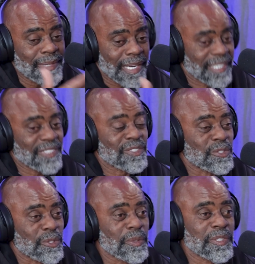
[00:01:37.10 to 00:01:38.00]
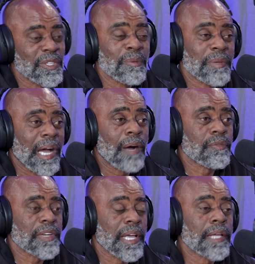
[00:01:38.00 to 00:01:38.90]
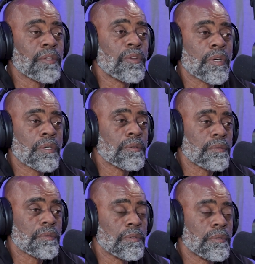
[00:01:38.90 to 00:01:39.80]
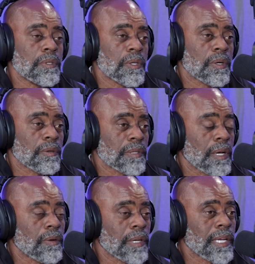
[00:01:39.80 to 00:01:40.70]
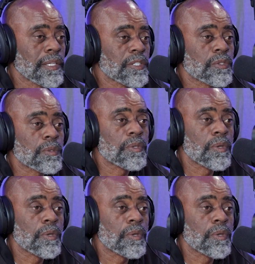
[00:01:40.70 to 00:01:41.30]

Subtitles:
I guess the jury's gonna be out for that, on that issue.